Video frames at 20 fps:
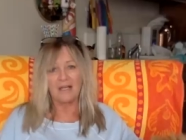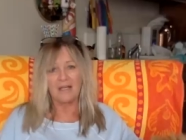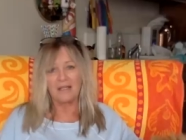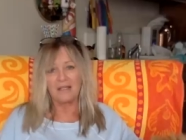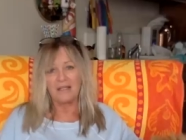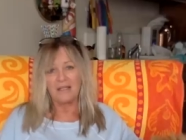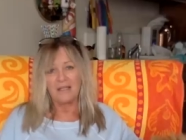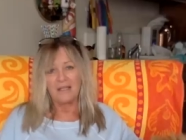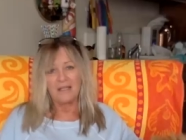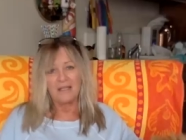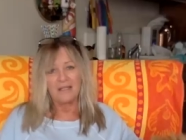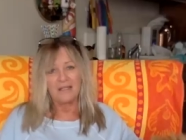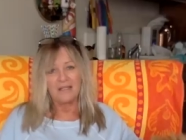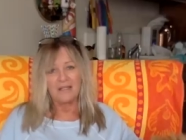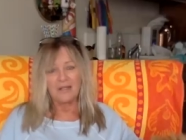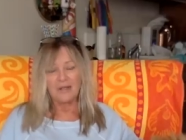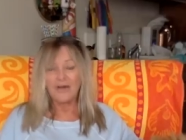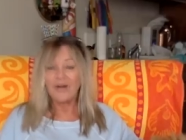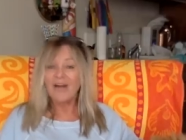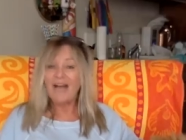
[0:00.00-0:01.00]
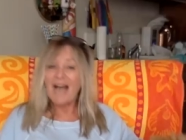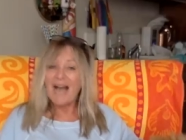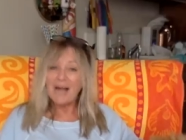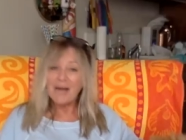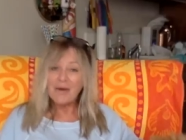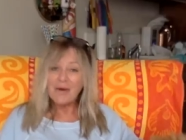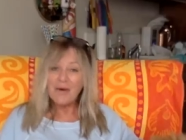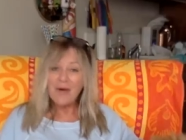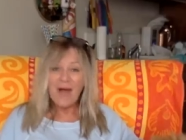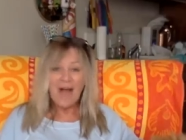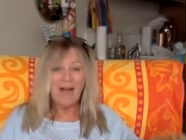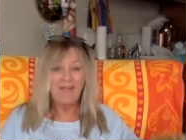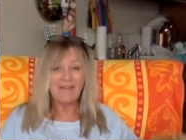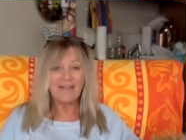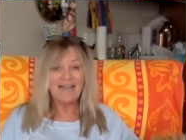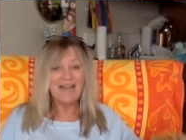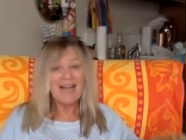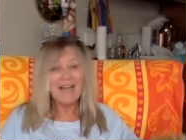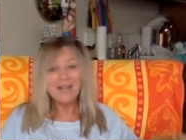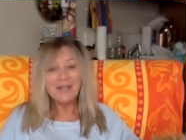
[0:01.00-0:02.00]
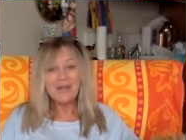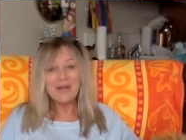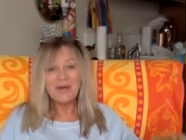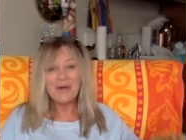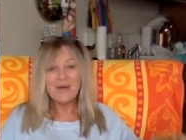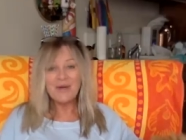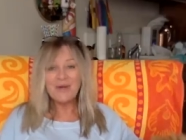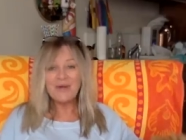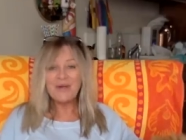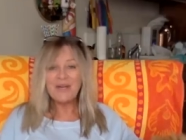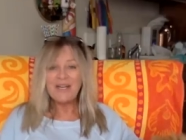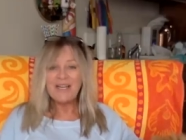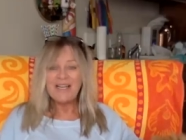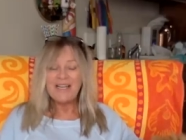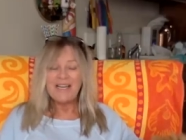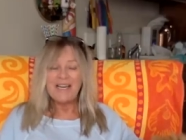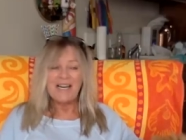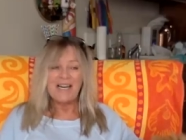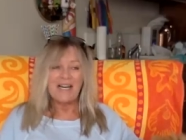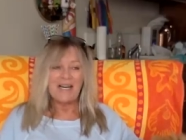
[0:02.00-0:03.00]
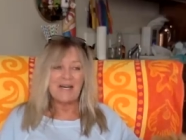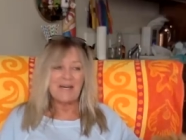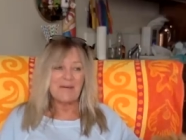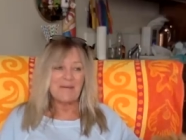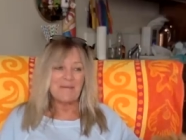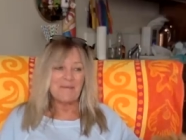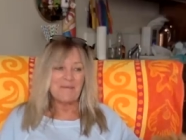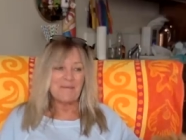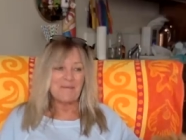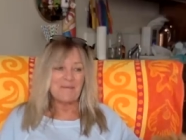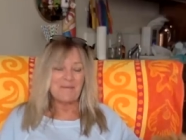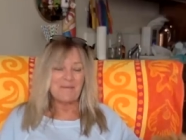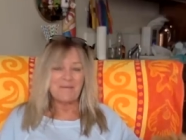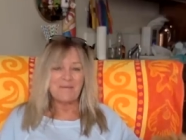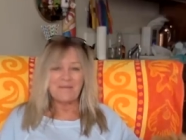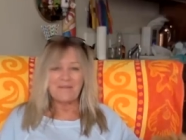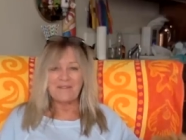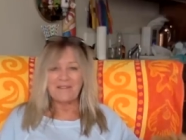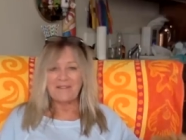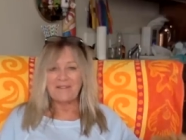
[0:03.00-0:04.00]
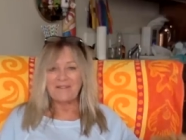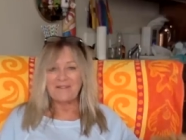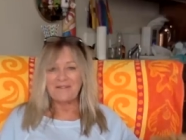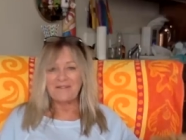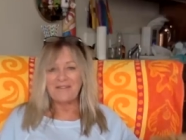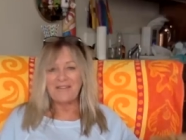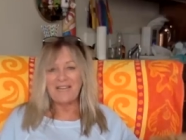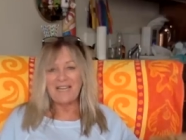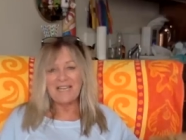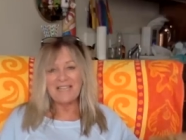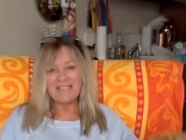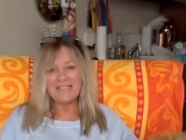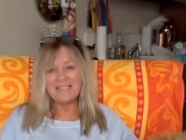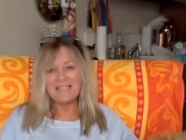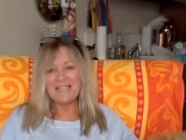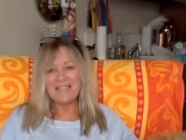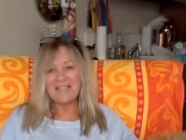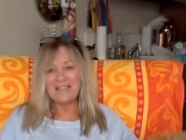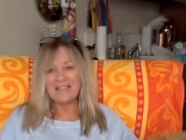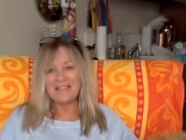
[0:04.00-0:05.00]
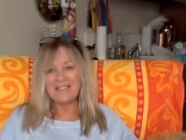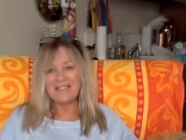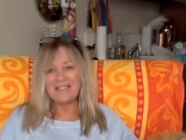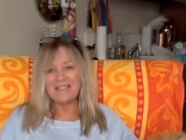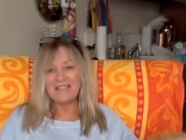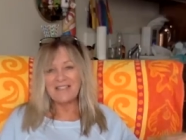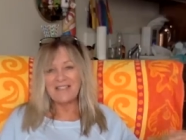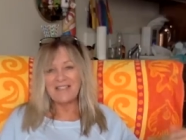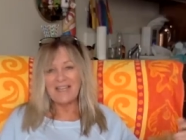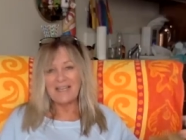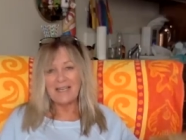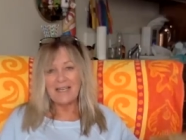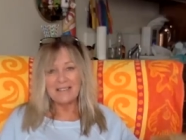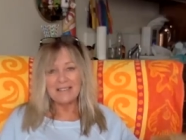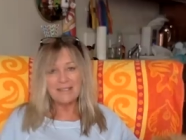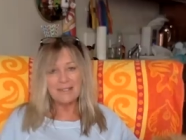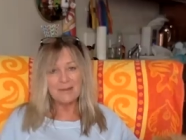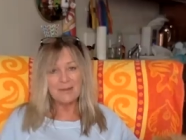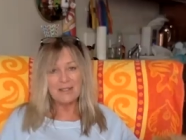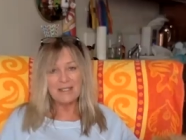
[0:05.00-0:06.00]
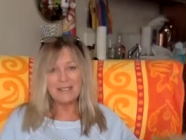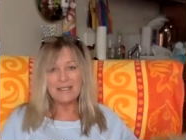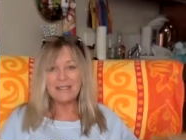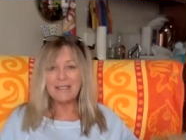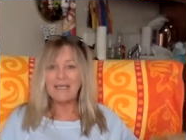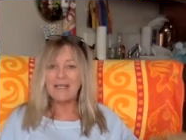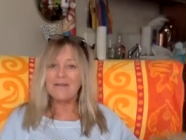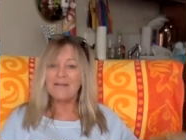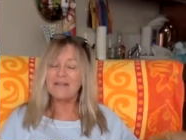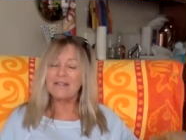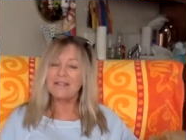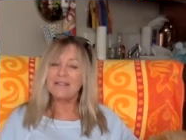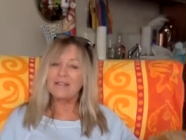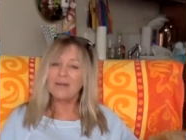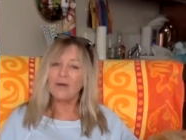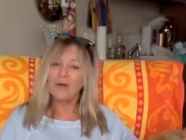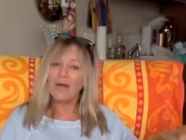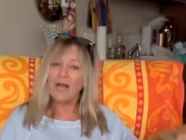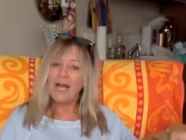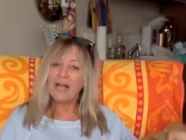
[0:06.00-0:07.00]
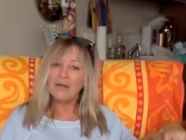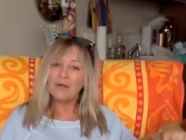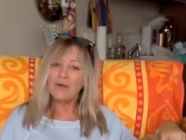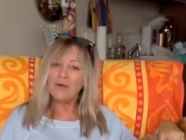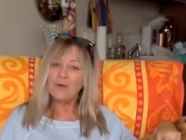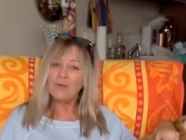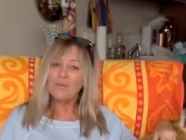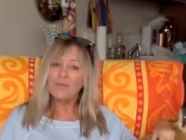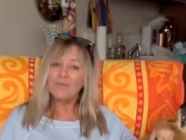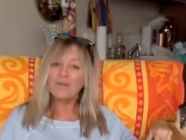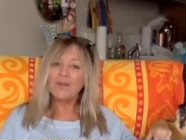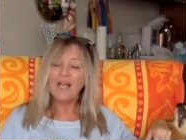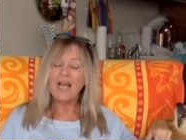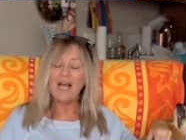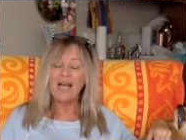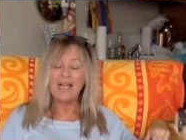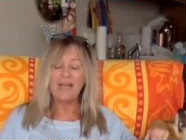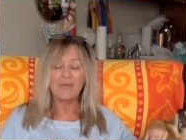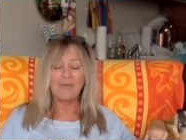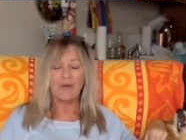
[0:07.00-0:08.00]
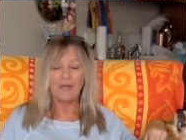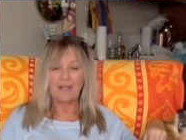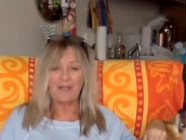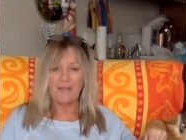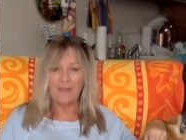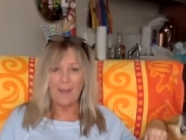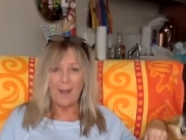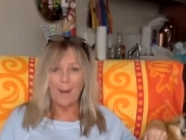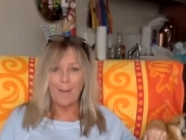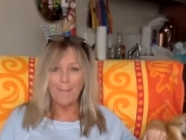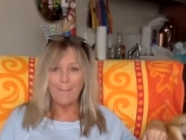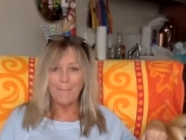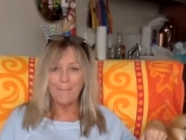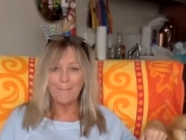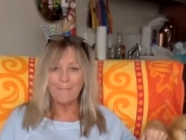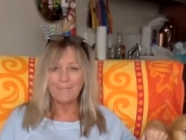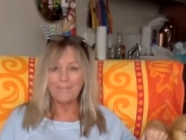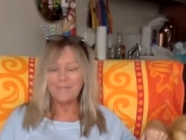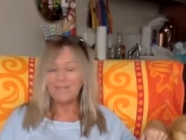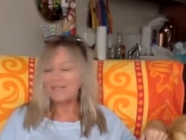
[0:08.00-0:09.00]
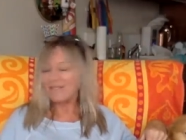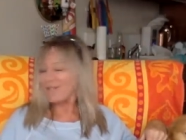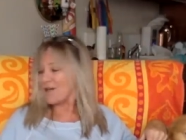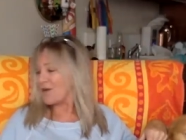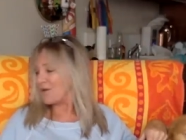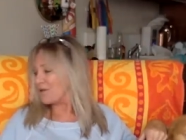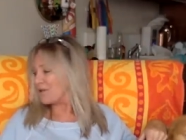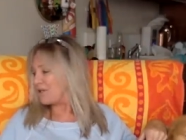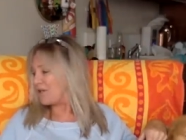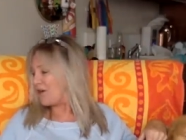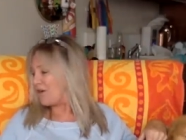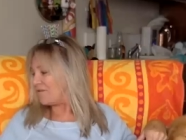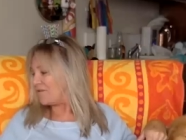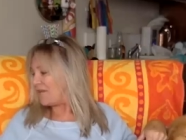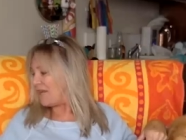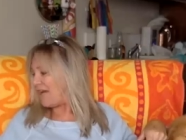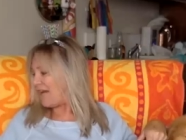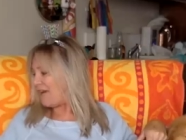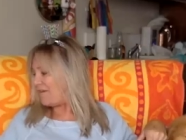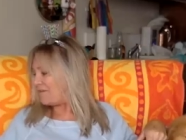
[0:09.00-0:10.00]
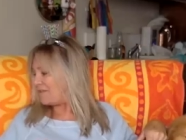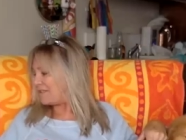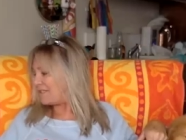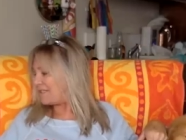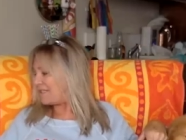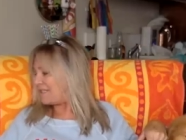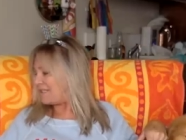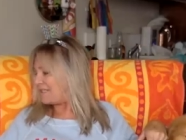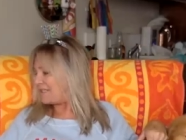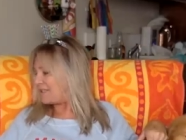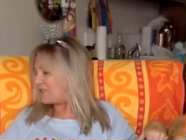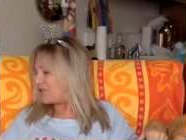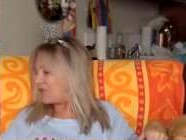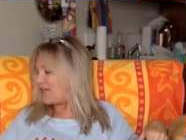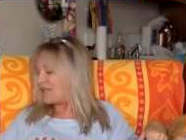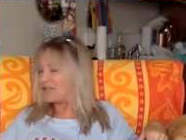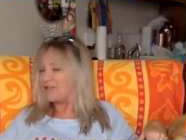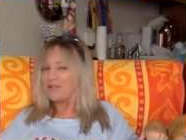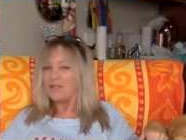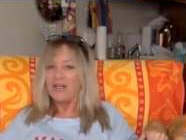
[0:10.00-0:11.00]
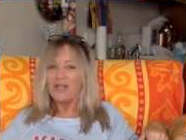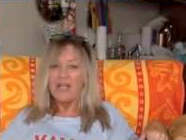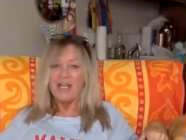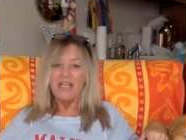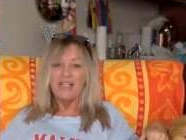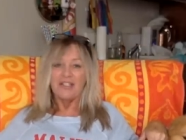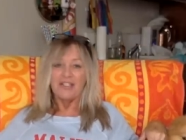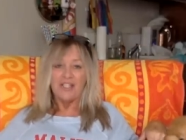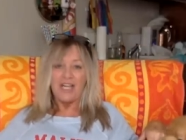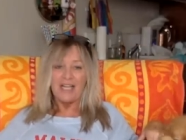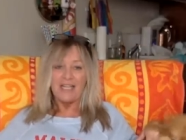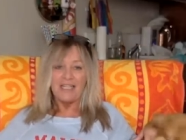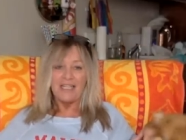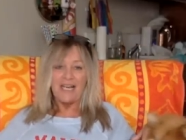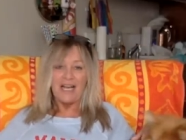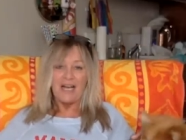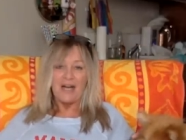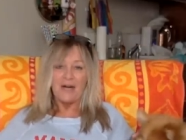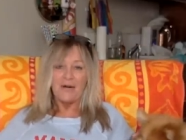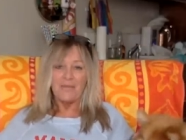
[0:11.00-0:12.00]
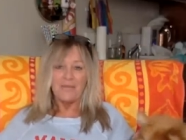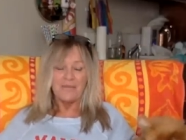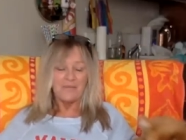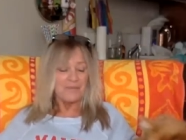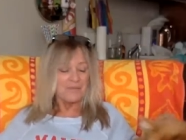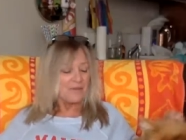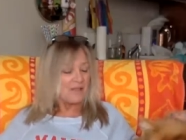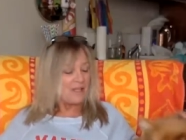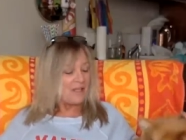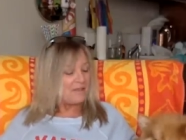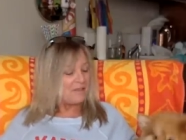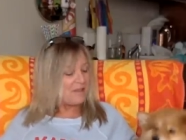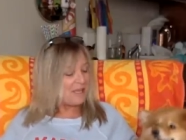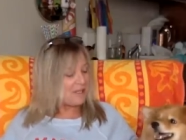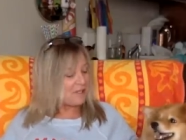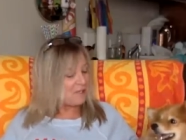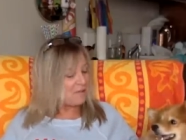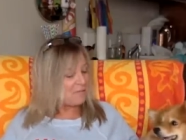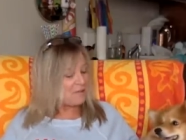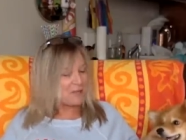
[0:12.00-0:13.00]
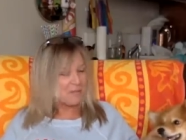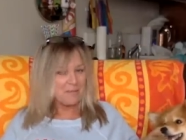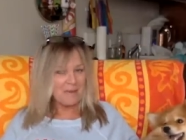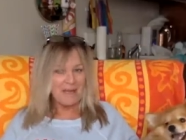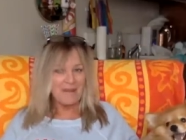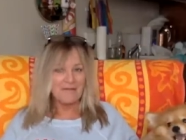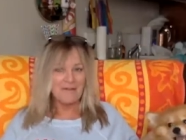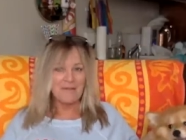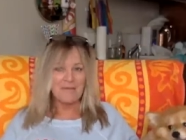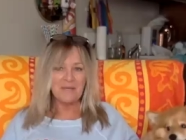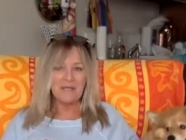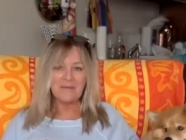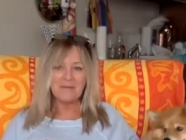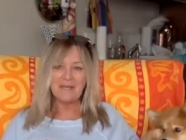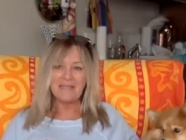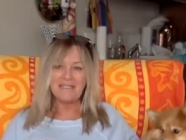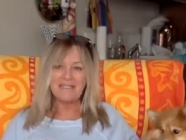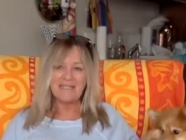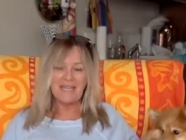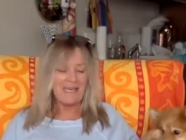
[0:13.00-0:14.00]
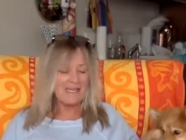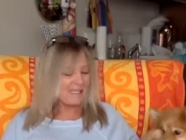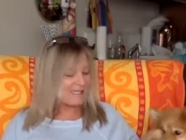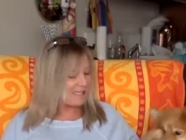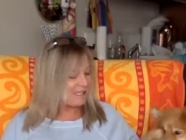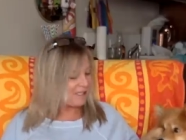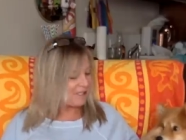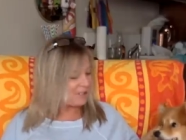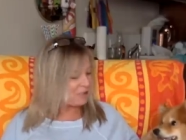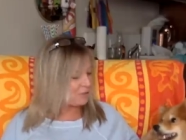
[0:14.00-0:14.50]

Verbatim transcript: of Nikocado, avocado um, fans out there, and I just want to say Nikocado, I am one of them. So, you know, if you haven't seen his channel, check it out. Thank you, Mukbang, for being my sidekick.